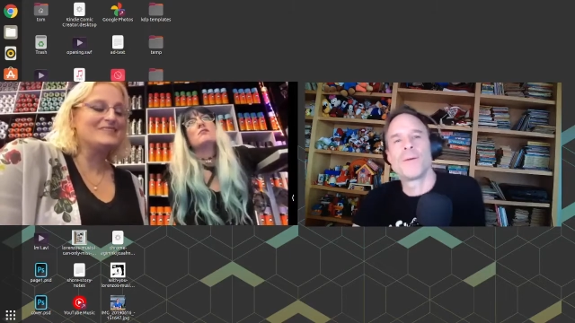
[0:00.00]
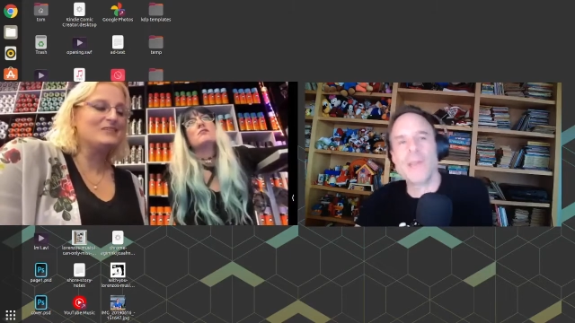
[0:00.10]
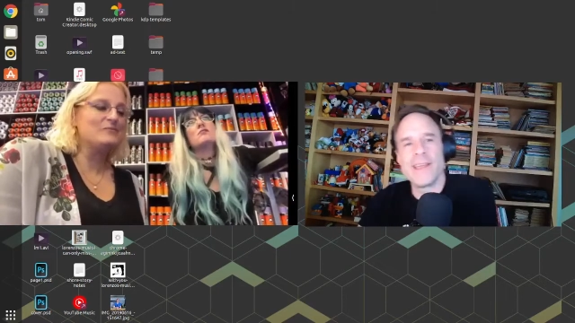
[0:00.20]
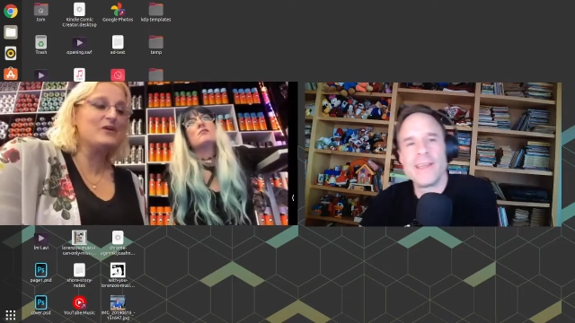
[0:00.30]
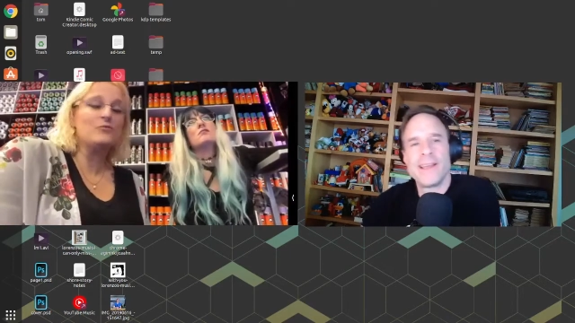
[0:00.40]

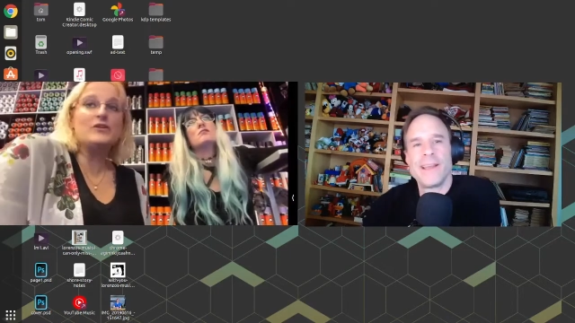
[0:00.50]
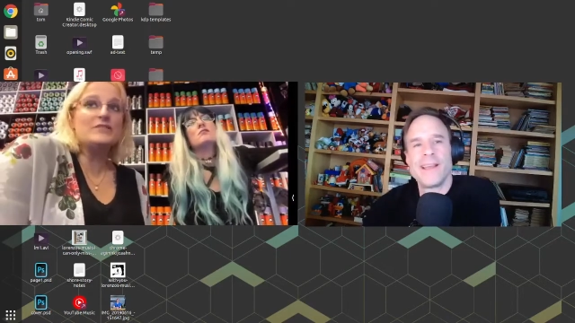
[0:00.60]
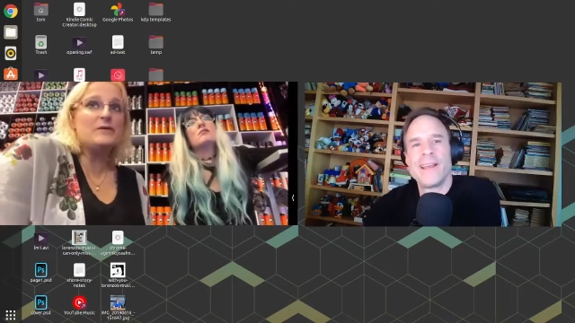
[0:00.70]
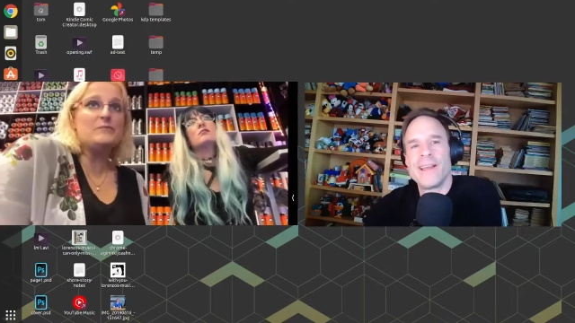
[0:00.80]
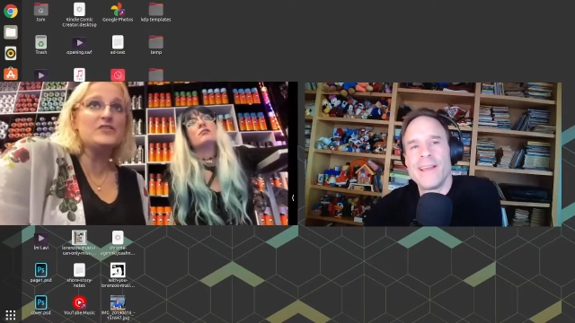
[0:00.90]
Speaker 1: okay. But
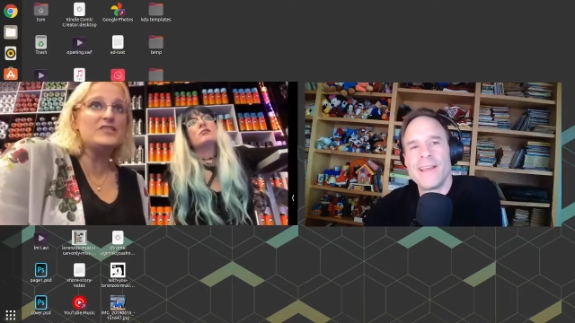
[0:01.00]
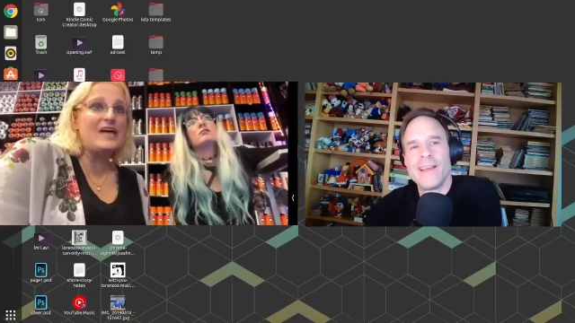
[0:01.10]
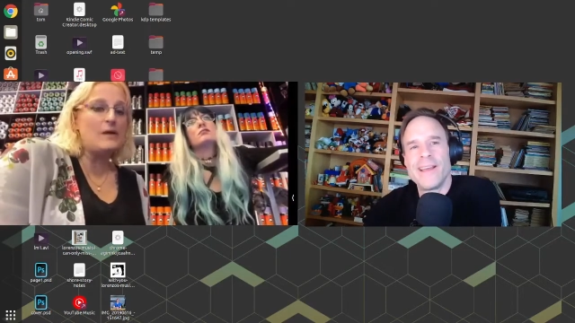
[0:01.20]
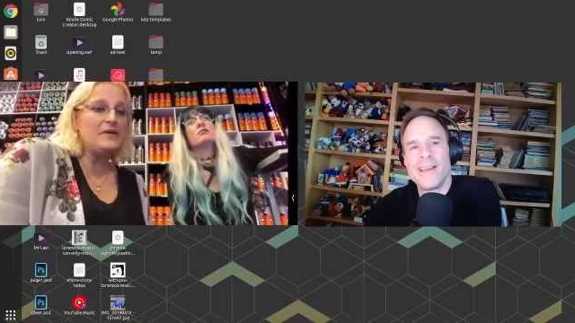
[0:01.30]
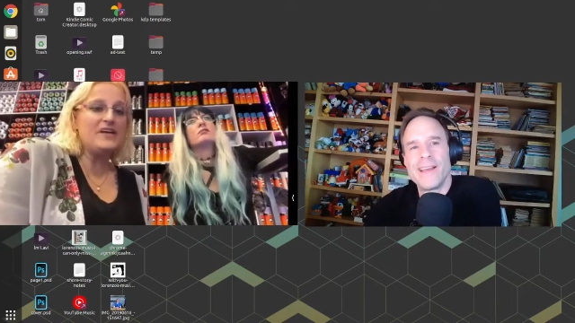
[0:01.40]
once people
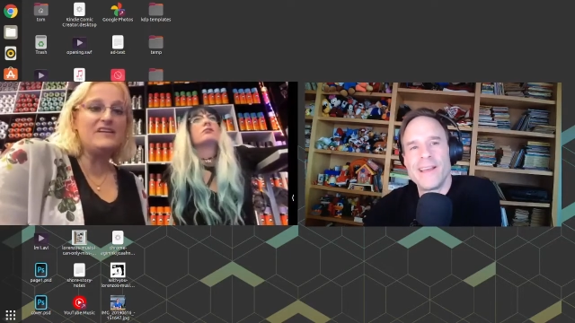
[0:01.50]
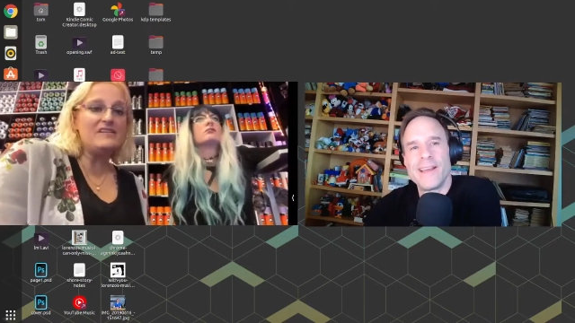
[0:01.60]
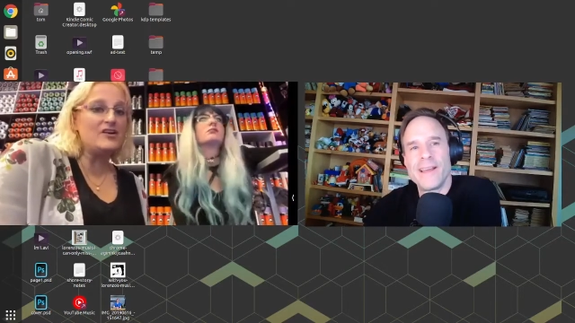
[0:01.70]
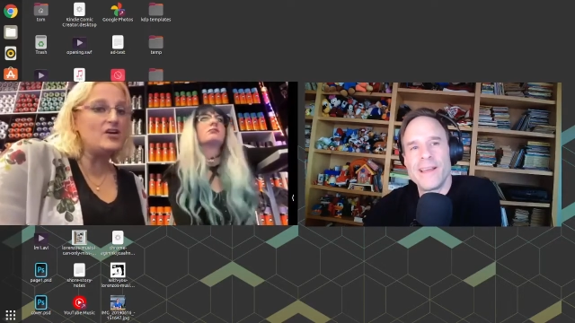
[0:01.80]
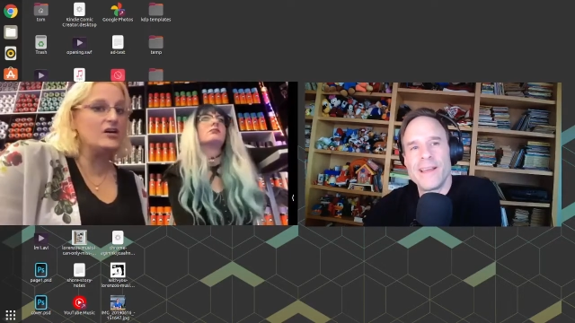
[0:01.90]
stop
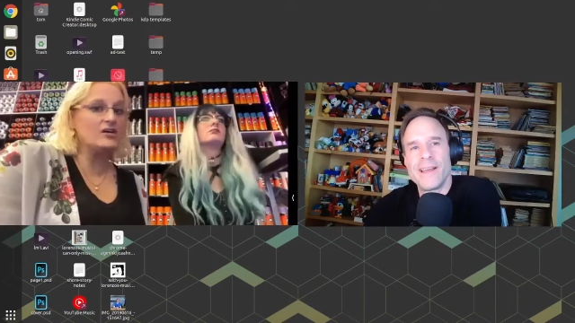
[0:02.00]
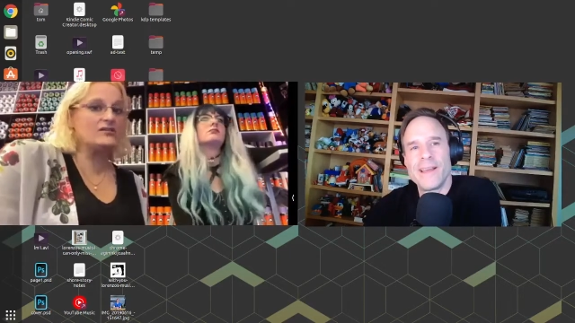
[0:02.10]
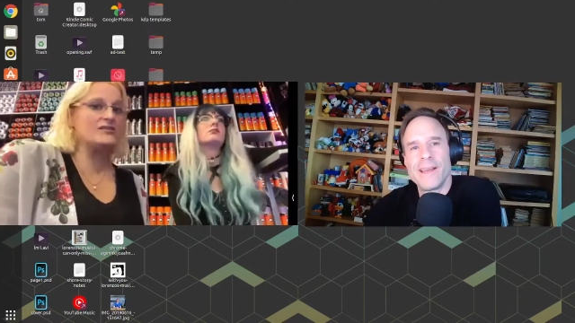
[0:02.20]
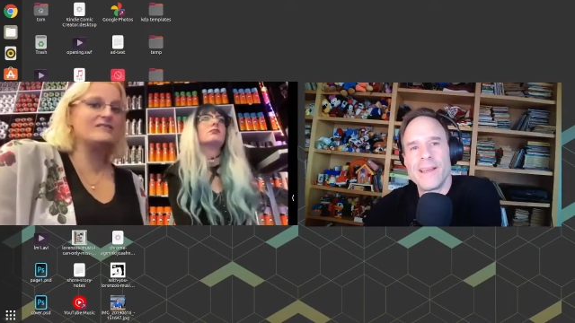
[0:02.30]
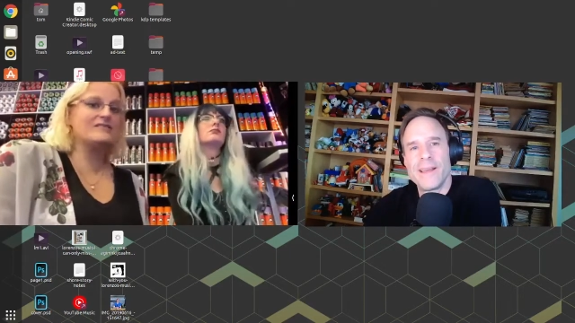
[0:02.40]
in, they're
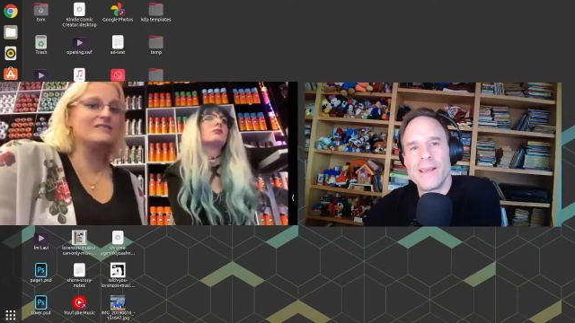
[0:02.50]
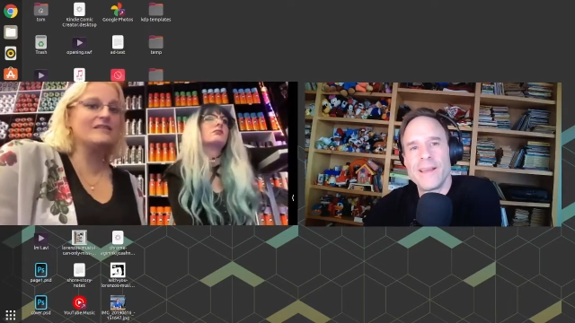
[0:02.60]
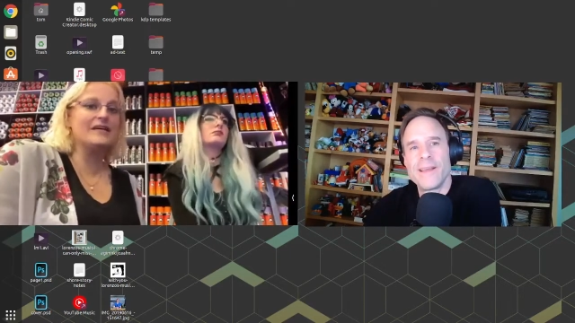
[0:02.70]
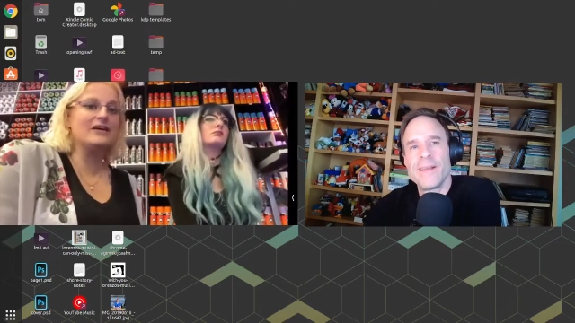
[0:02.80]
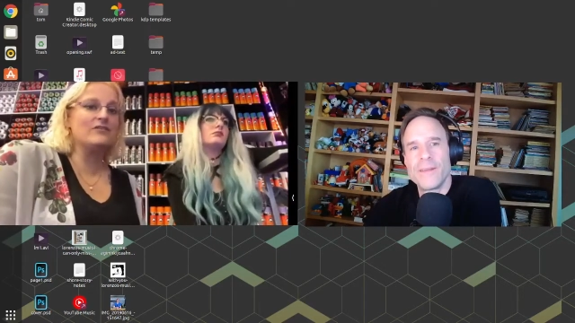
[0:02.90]
hooked.
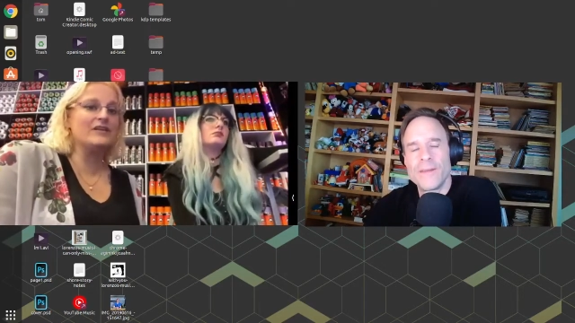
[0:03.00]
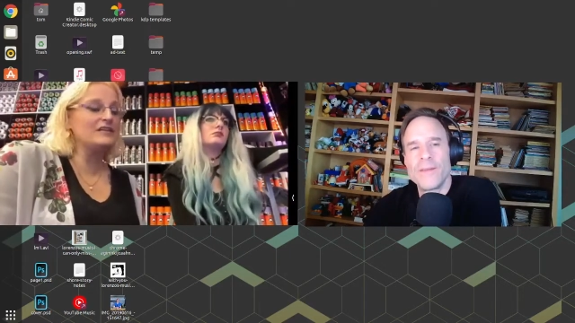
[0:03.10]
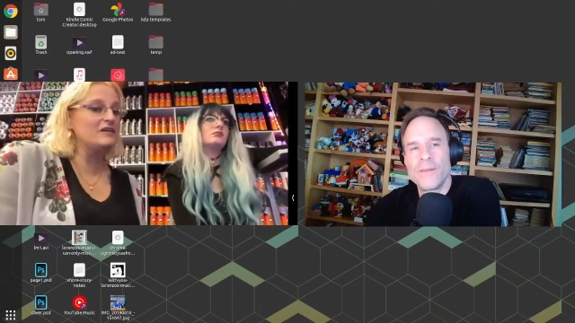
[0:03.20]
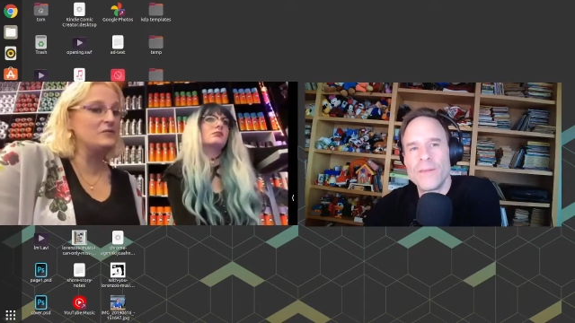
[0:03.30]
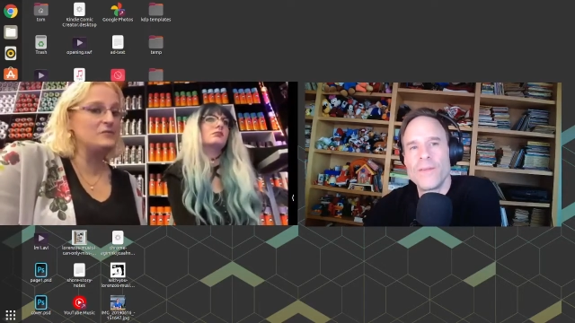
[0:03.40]
You know,
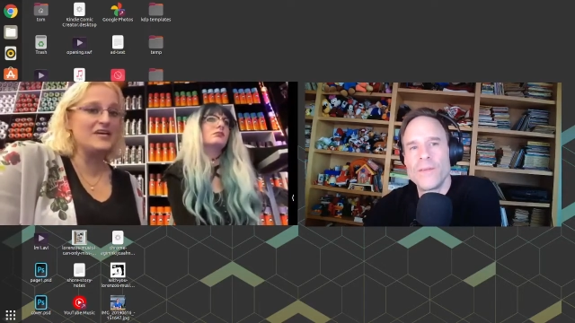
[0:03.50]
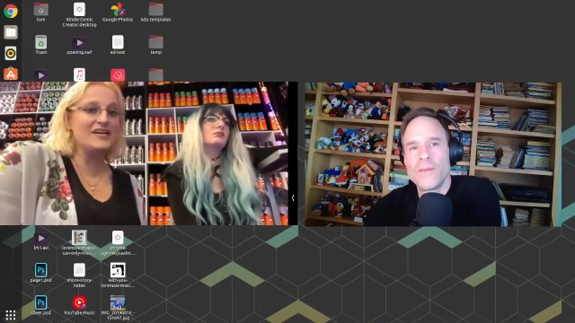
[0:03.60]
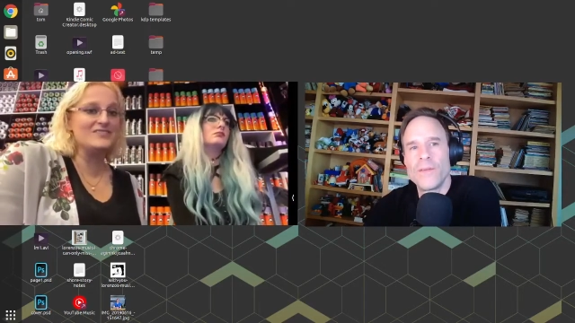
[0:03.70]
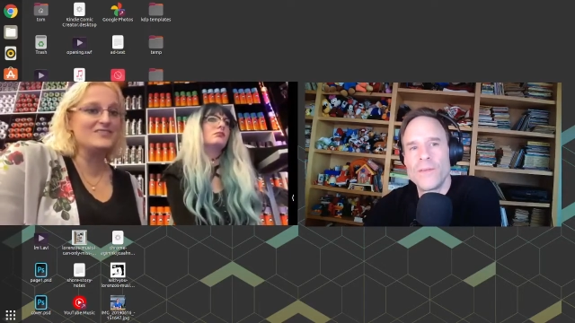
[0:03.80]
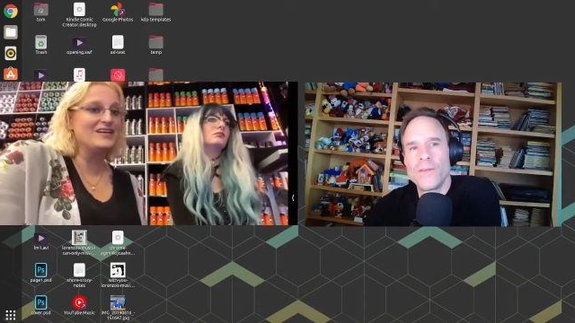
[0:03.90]
they love the
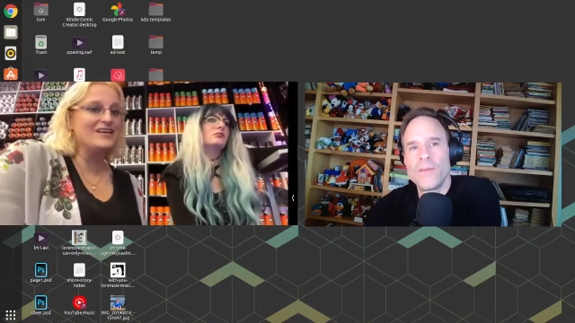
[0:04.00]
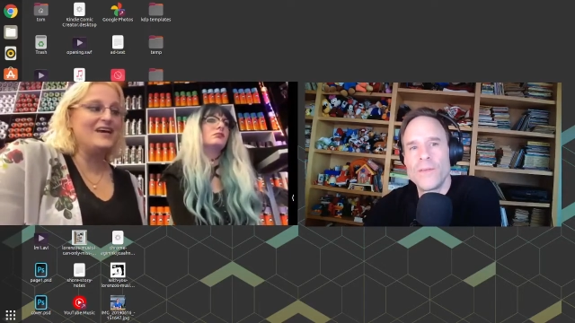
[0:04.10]
place.